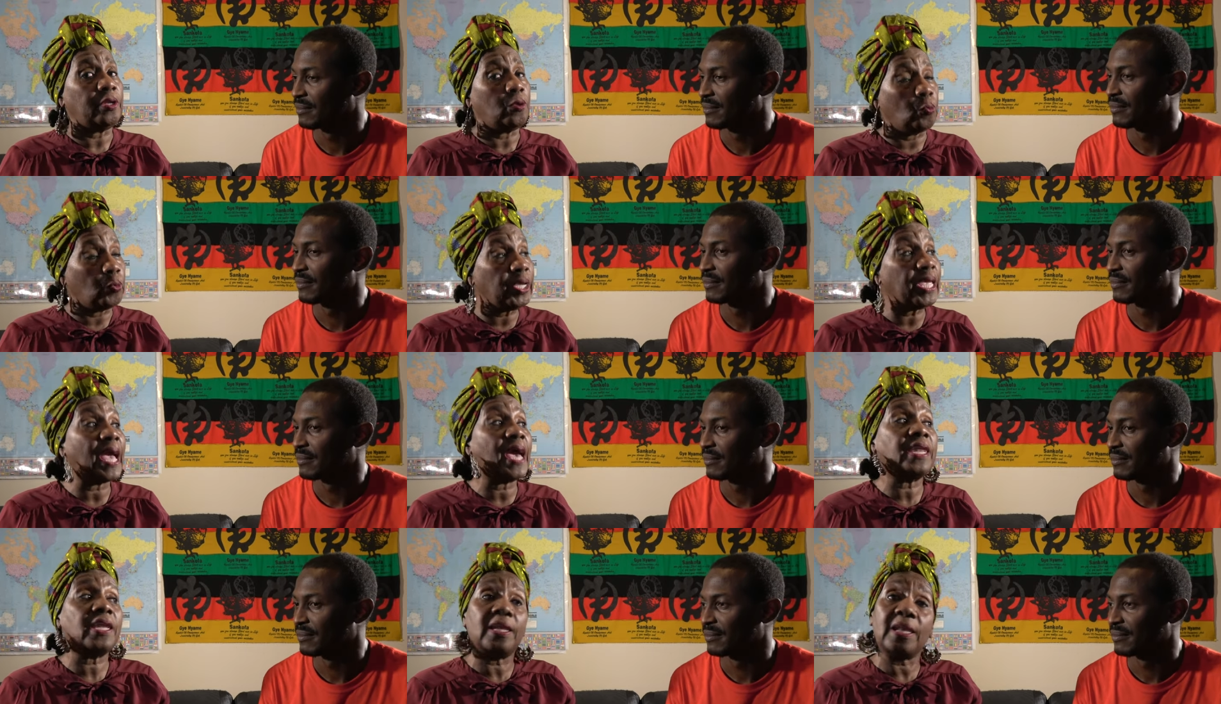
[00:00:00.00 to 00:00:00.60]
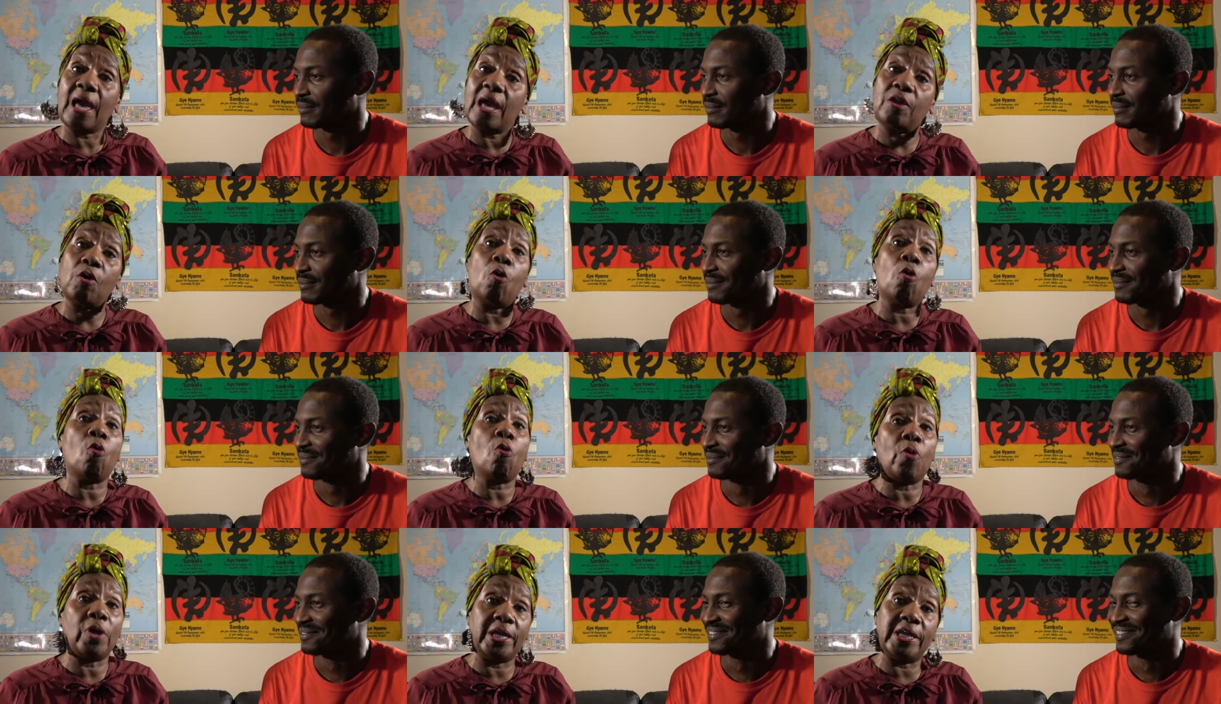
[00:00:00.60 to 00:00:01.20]
Speaker 1: And we had a lot of
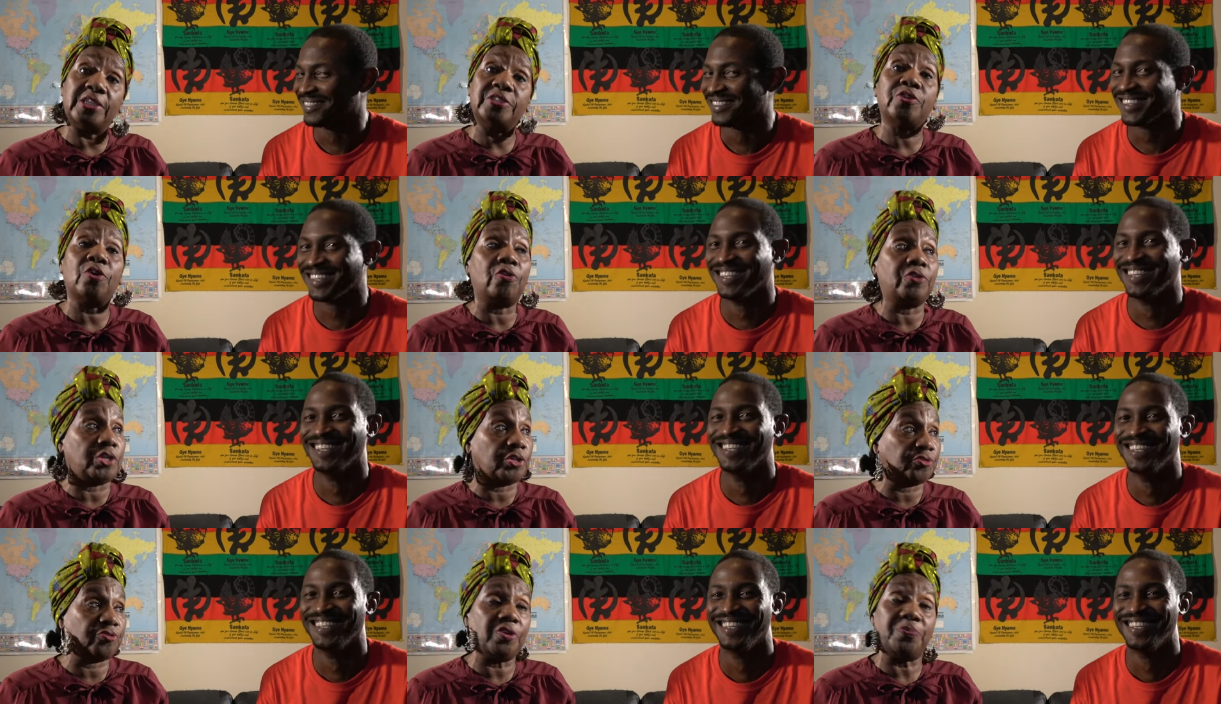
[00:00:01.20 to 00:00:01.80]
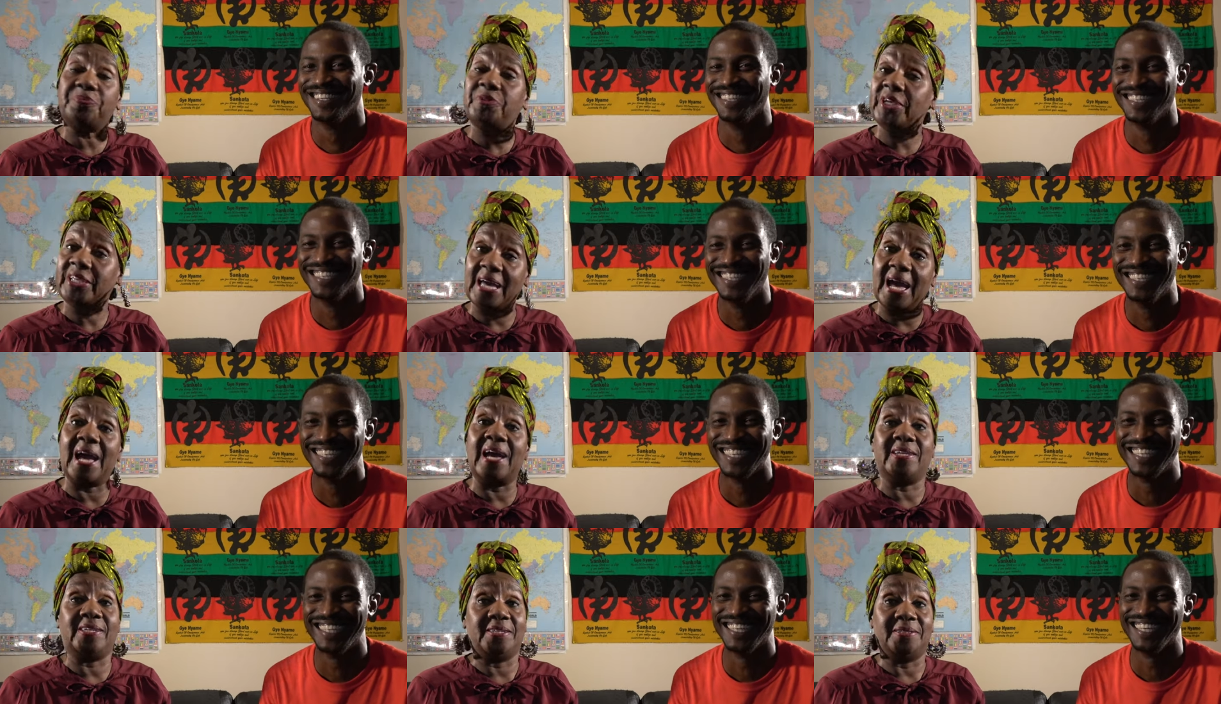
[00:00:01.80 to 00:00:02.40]
old heads on the trip to
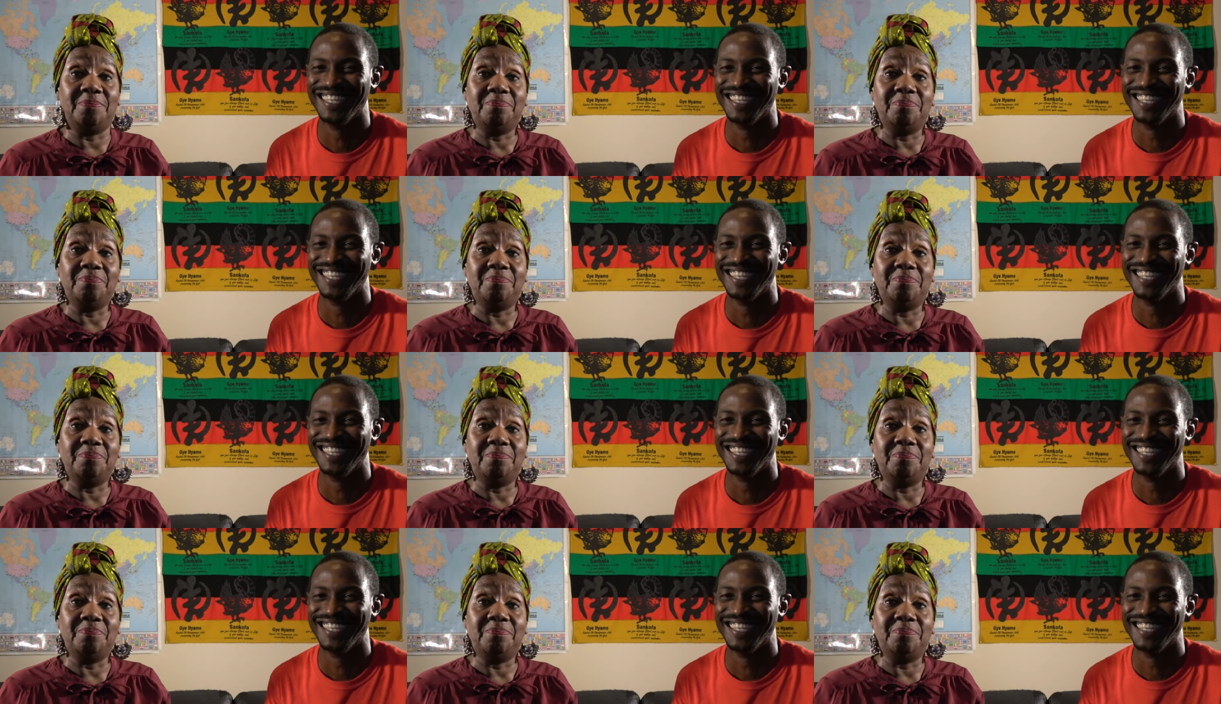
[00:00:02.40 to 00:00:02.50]
Ghana.